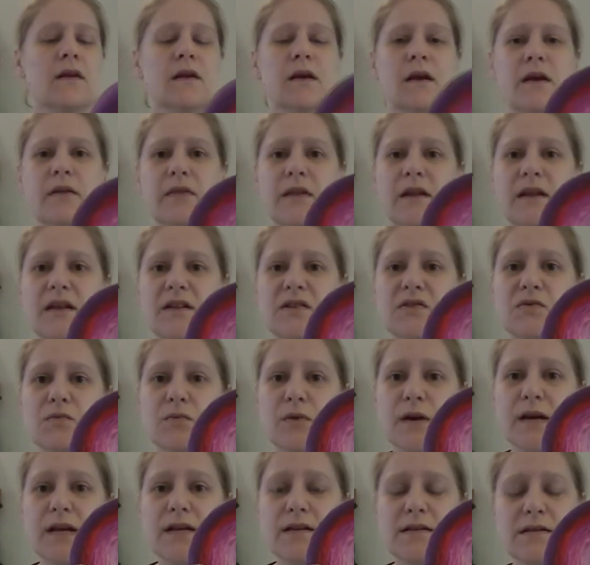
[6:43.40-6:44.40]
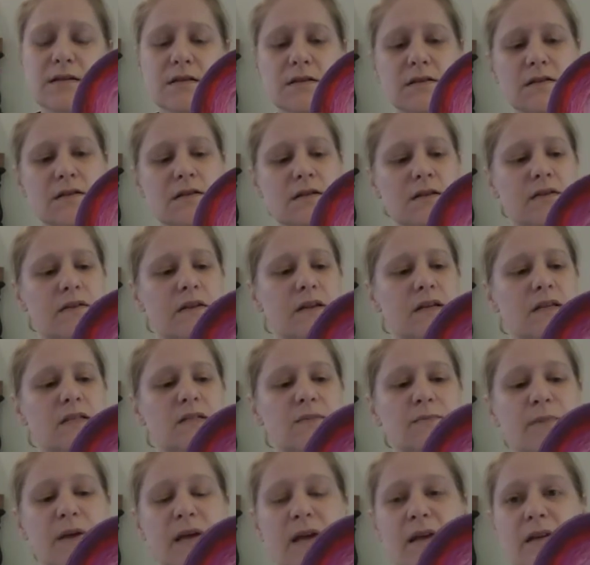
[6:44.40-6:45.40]
and then it's red, and then it's
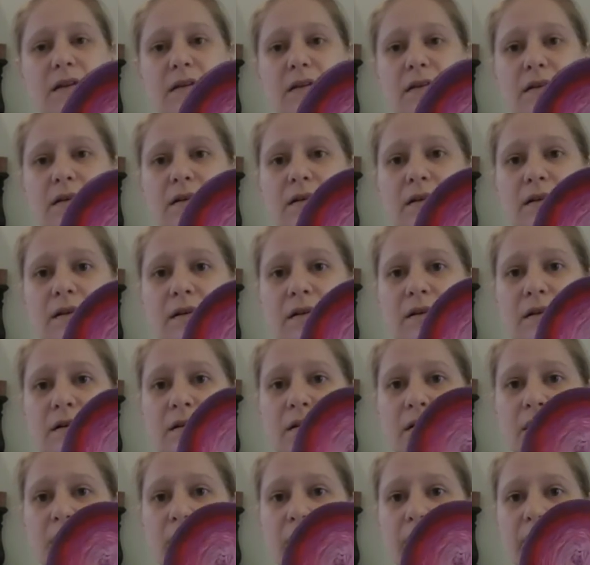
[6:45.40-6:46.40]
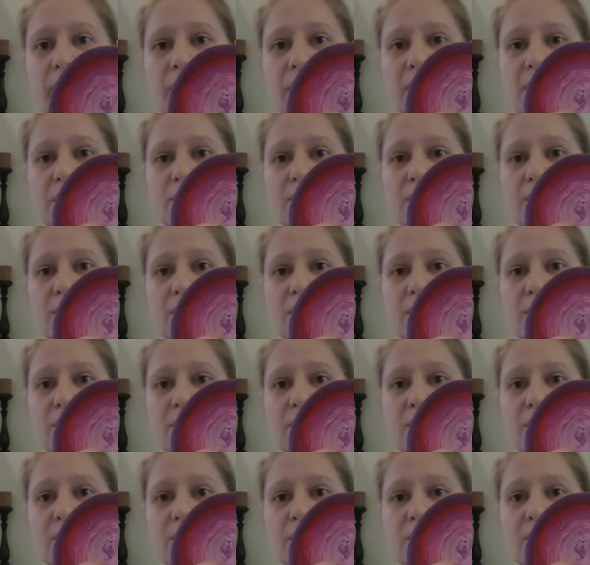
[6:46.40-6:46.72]
pink, and then it's